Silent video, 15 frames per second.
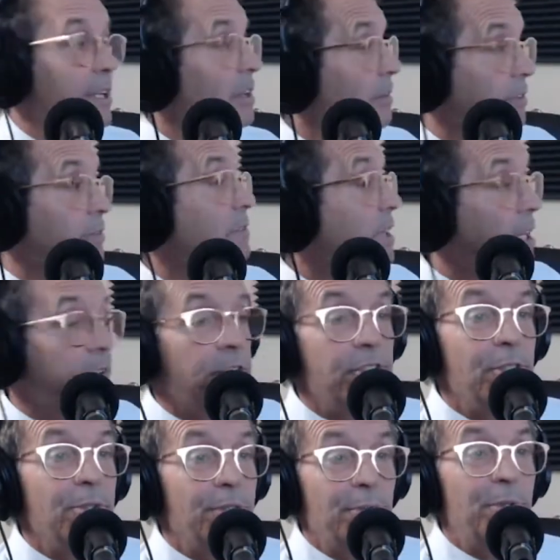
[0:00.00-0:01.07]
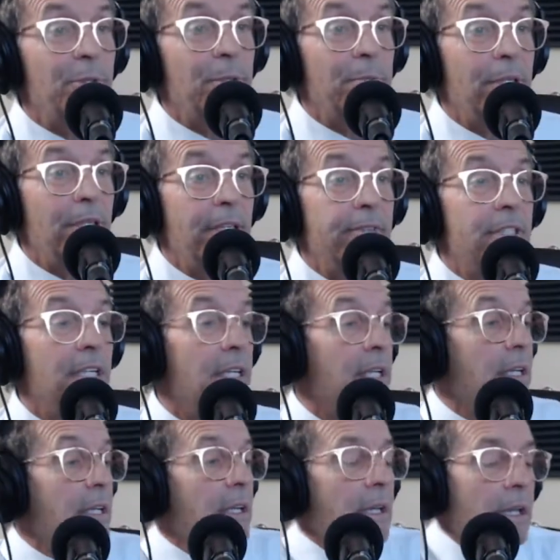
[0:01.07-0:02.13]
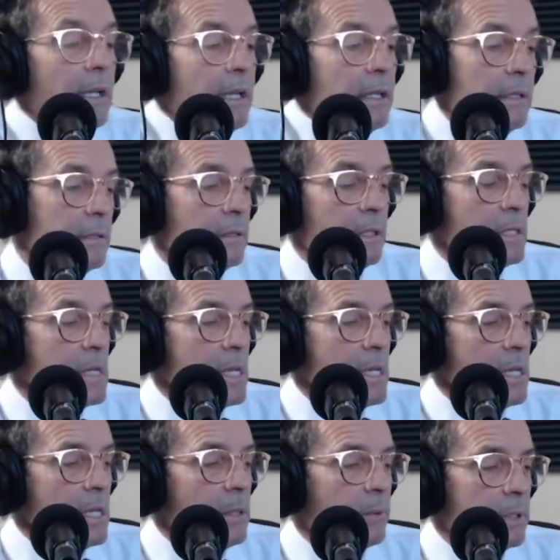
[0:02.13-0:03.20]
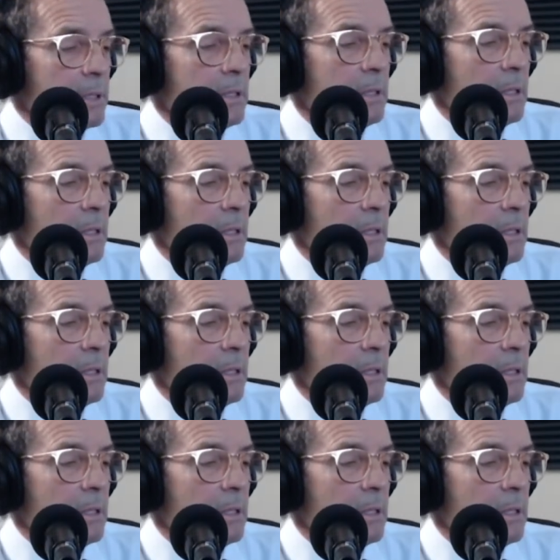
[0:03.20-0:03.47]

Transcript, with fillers: if they forgot their shoes, they weren't going to play. Mm-hmm. And it was